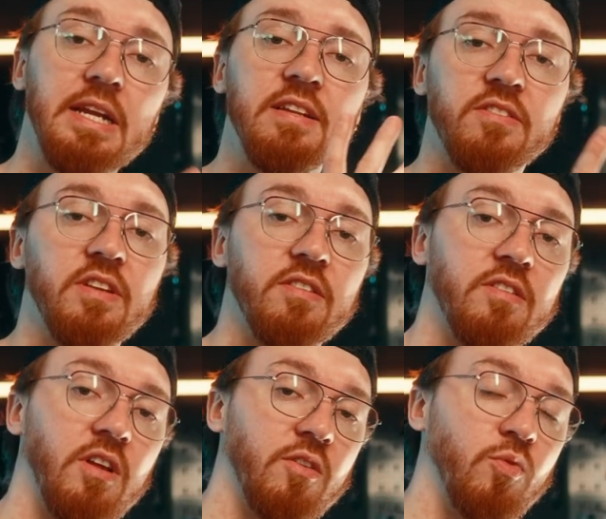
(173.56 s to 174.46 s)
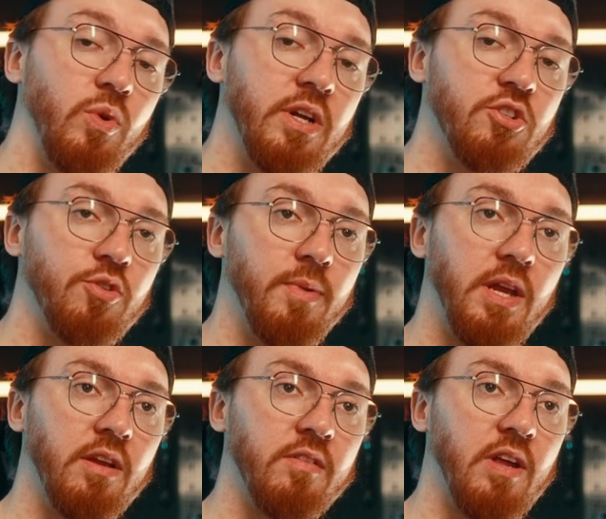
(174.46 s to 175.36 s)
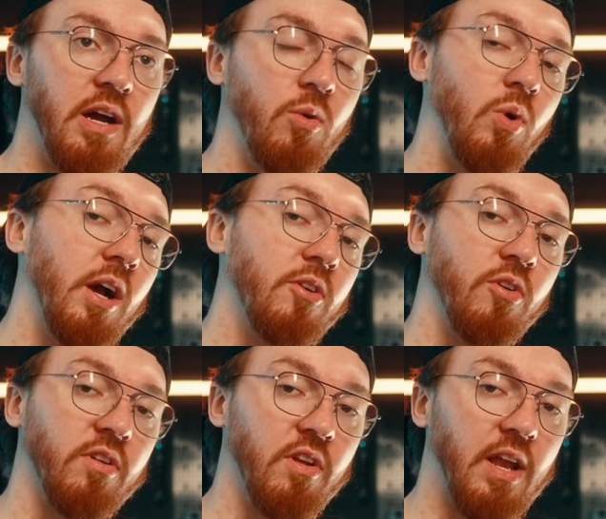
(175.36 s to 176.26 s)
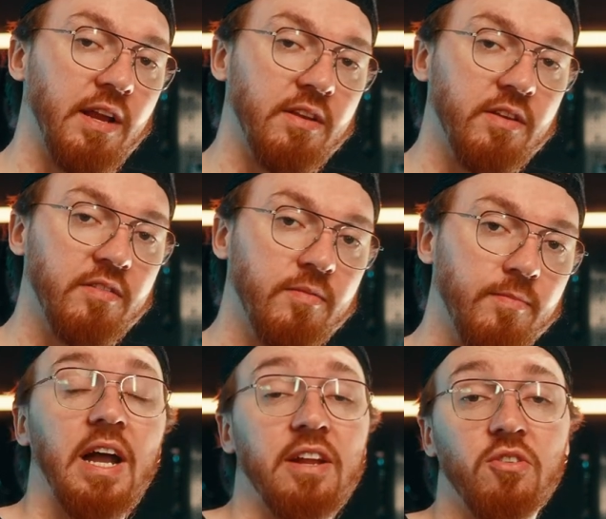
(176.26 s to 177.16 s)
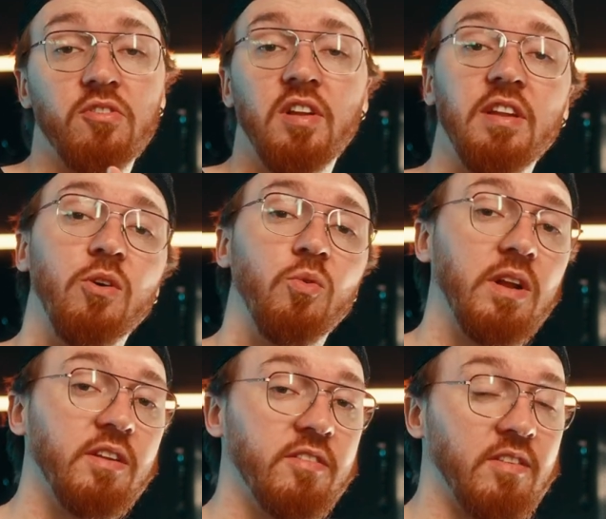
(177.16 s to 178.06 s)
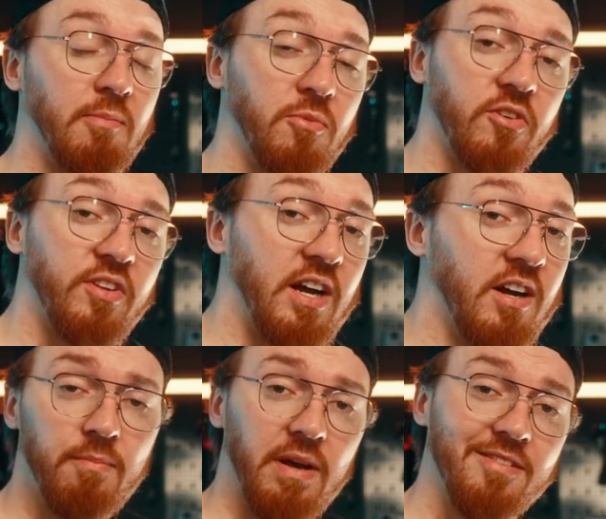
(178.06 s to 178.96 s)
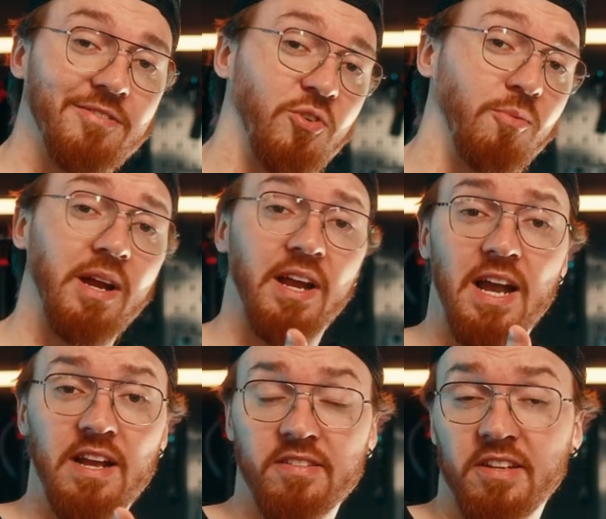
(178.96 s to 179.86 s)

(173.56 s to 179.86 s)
It has these stats, which means how accurate the light is. I don't really know what these numbers are, but for my eyes